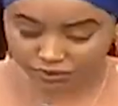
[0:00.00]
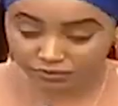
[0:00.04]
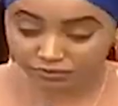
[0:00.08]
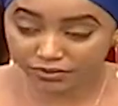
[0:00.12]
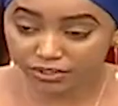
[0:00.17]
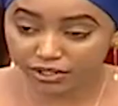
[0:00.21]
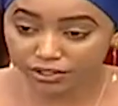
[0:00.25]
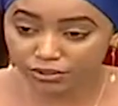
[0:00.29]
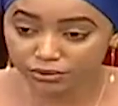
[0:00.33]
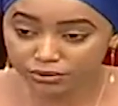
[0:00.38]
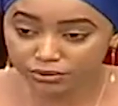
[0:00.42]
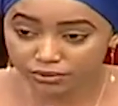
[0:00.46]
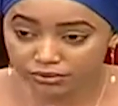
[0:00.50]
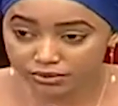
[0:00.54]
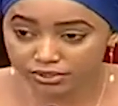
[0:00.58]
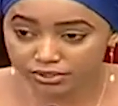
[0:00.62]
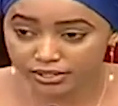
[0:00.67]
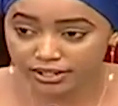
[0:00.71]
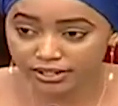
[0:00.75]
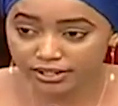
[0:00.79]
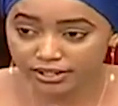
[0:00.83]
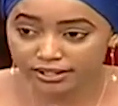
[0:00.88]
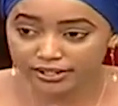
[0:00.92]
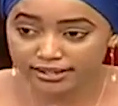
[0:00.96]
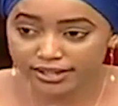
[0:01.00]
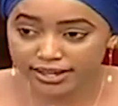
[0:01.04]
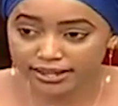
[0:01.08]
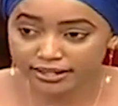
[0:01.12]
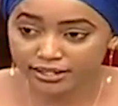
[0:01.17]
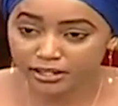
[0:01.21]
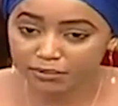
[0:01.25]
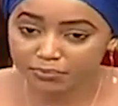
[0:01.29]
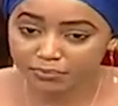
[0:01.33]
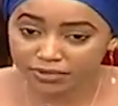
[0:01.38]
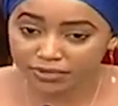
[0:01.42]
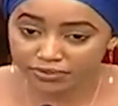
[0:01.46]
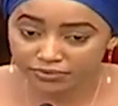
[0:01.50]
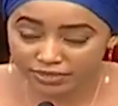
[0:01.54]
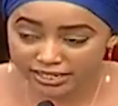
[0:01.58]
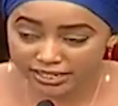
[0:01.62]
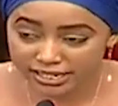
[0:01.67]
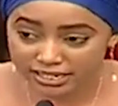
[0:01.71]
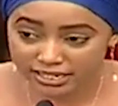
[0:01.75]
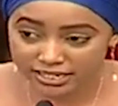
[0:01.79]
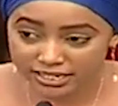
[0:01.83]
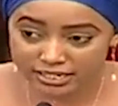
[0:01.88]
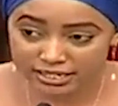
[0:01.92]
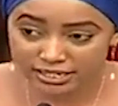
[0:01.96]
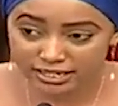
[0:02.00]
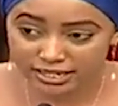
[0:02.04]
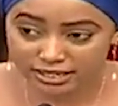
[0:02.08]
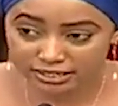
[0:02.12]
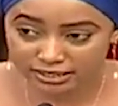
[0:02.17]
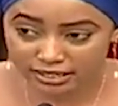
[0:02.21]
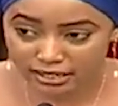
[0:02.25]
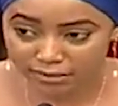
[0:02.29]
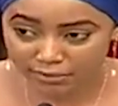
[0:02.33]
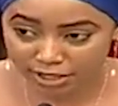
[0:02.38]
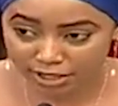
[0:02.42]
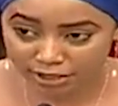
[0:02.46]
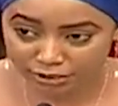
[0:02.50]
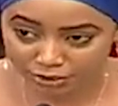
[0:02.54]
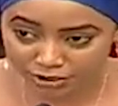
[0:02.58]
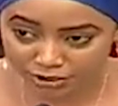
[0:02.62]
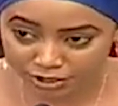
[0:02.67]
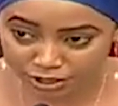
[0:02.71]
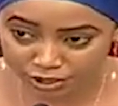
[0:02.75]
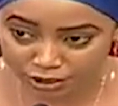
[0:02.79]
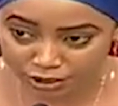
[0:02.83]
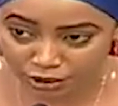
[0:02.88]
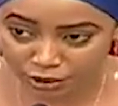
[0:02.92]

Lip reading: of the youth, the underprivileged, and the minority